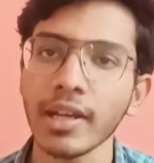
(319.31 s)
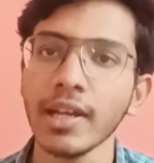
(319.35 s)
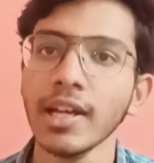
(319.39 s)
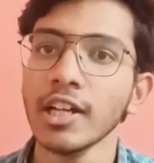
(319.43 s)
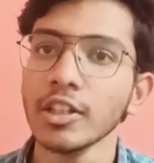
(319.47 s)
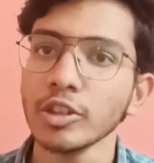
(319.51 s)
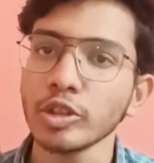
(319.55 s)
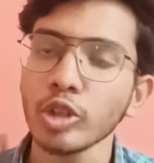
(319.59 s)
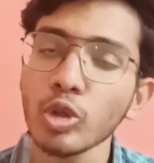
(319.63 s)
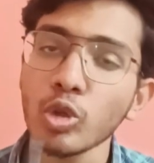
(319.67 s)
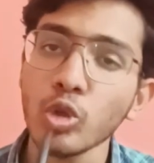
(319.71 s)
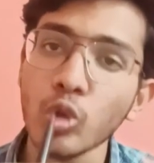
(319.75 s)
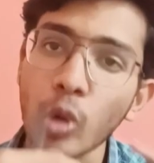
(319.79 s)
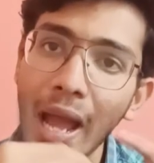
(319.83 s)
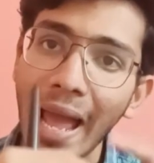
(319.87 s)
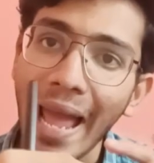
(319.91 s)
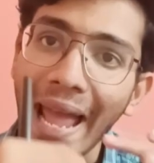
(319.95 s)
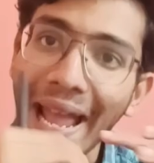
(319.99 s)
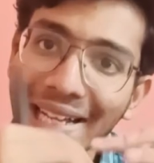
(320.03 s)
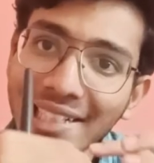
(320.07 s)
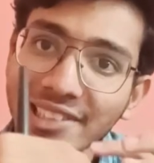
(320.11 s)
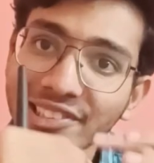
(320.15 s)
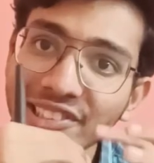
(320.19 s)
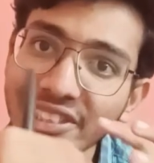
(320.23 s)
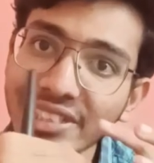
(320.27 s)
So to
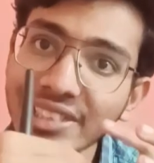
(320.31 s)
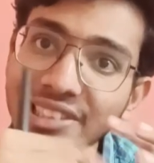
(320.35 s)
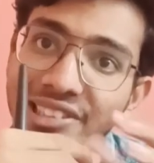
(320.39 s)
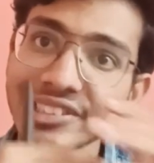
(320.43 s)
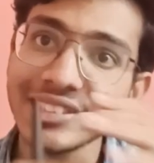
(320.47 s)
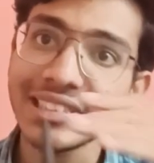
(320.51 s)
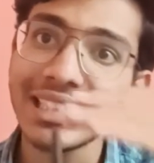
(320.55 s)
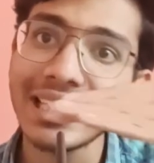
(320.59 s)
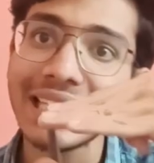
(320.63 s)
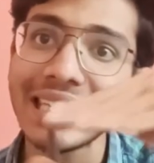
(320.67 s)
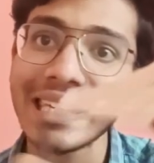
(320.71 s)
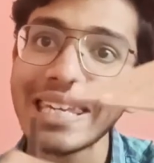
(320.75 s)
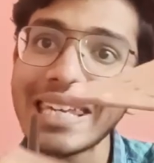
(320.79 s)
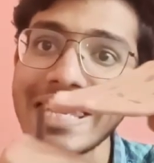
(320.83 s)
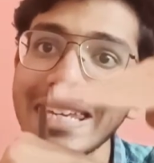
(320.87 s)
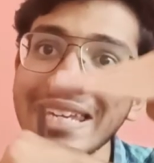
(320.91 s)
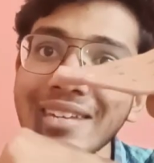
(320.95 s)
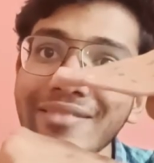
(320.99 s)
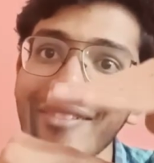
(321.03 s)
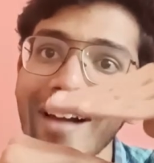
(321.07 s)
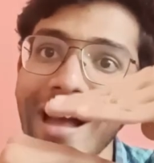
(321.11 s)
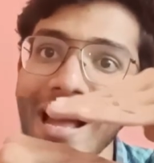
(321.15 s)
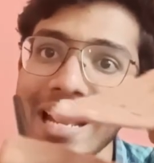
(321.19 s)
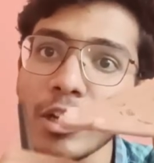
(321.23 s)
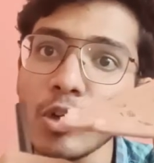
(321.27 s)
access the key
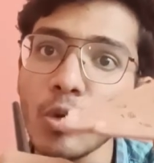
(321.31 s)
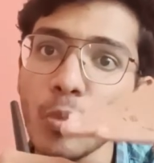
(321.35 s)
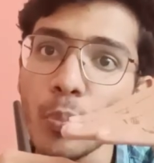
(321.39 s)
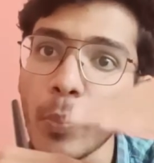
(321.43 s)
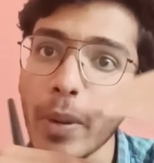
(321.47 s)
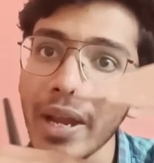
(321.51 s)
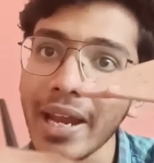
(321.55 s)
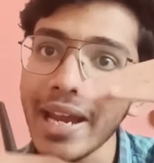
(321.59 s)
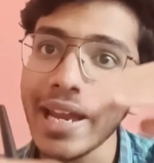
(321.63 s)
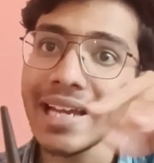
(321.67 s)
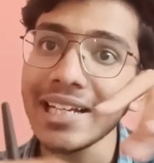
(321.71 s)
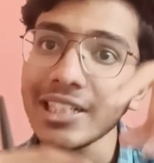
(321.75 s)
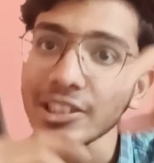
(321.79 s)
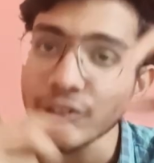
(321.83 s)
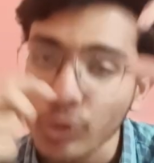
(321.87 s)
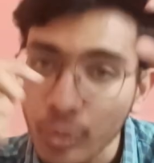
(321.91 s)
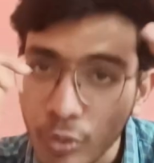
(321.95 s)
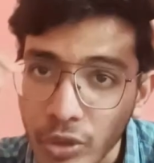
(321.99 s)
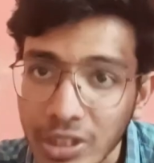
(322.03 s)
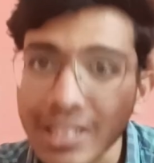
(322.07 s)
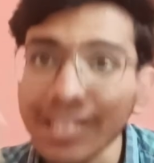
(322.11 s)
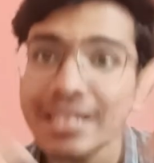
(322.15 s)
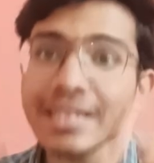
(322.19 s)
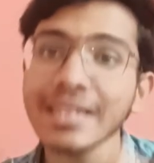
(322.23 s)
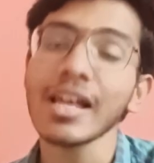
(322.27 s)
value pairs
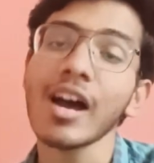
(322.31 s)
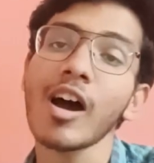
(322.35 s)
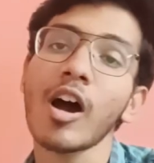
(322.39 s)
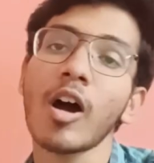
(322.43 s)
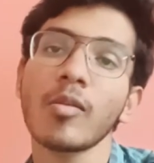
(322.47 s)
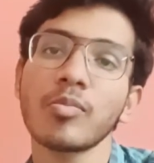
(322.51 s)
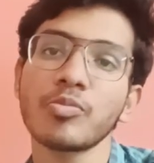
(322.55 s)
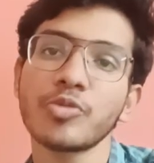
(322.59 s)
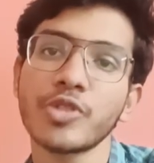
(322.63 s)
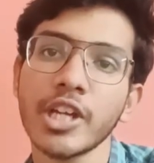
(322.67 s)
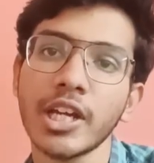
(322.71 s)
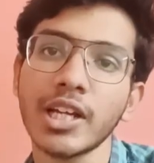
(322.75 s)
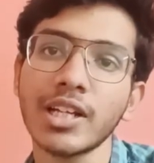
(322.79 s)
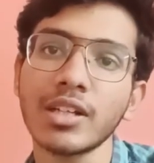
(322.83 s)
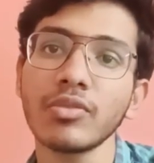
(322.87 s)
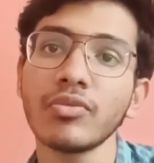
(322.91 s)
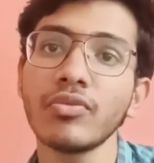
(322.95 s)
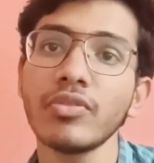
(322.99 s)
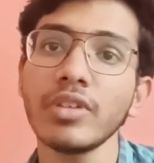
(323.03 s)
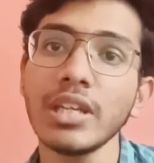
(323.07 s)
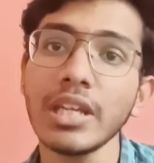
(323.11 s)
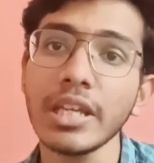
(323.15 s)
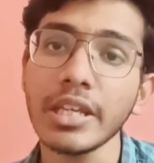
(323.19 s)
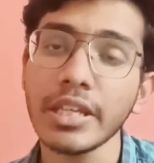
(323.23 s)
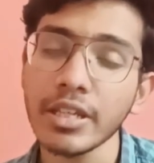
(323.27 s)
within the object, we
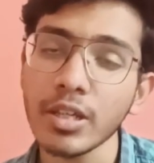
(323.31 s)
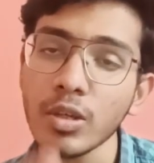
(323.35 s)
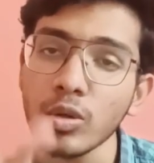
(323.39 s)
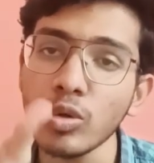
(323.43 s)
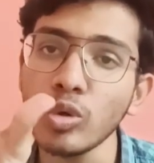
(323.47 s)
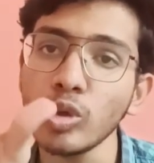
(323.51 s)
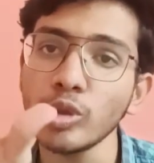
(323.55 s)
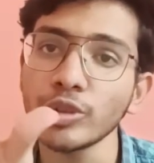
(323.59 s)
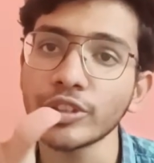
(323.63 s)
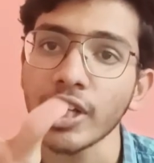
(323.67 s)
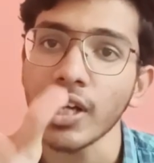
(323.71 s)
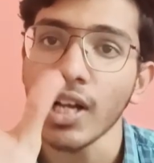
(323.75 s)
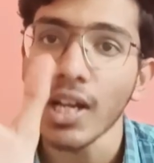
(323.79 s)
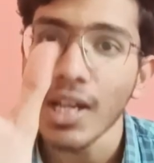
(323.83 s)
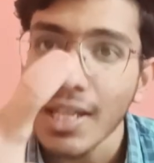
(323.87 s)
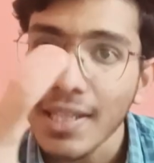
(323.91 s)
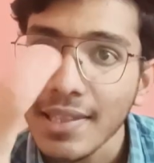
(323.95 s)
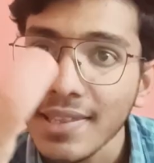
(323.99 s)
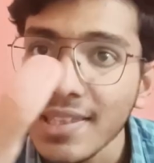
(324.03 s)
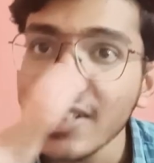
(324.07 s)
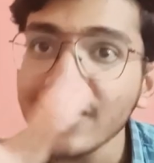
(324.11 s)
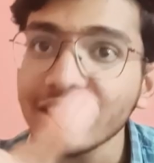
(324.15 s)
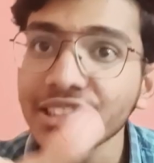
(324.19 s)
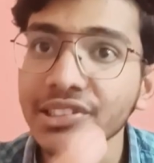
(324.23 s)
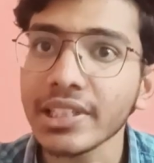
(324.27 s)
use
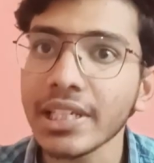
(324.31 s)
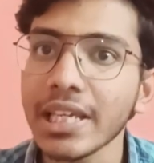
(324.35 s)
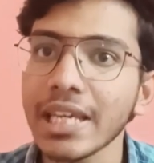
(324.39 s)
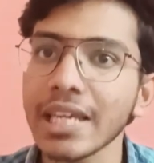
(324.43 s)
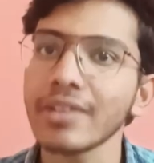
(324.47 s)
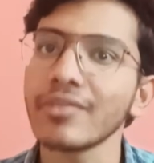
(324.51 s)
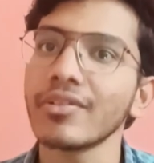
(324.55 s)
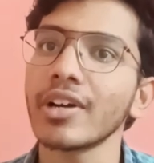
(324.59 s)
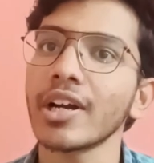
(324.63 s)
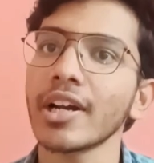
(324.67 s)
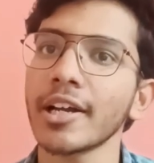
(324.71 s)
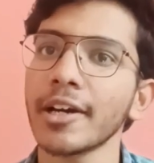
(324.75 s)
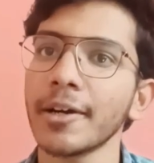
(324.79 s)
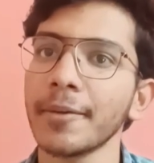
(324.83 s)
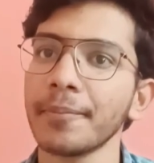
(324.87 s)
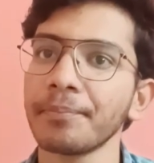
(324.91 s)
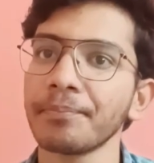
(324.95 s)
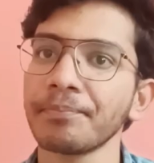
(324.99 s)
this keyword.